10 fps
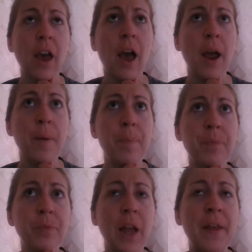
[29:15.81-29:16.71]
And
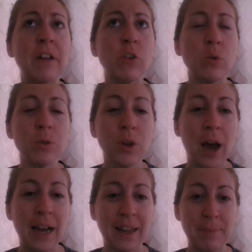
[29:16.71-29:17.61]
then I've also
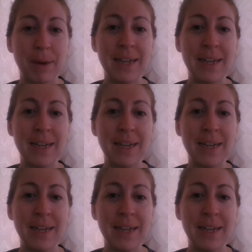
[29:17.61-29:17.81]
had like my